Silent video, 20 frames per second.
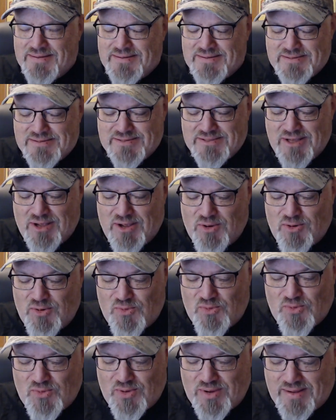
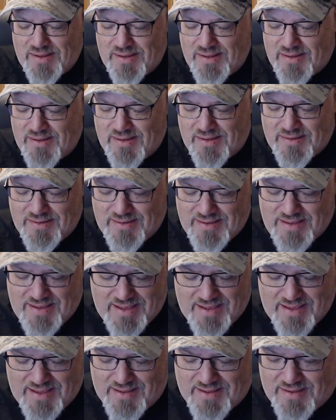So,
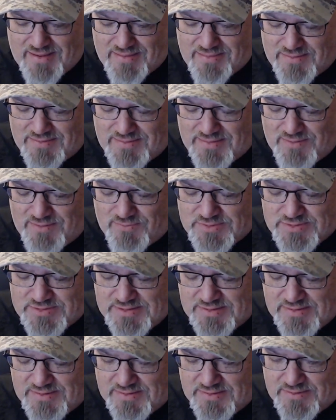I thought that
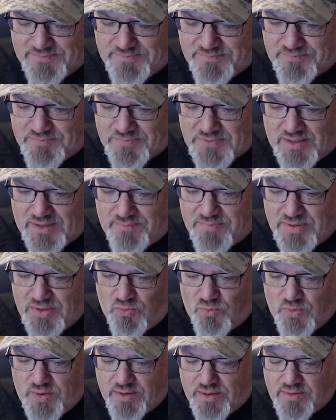was a bit
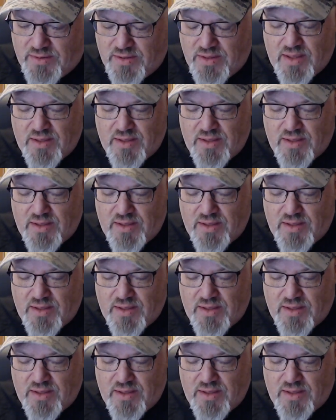weird.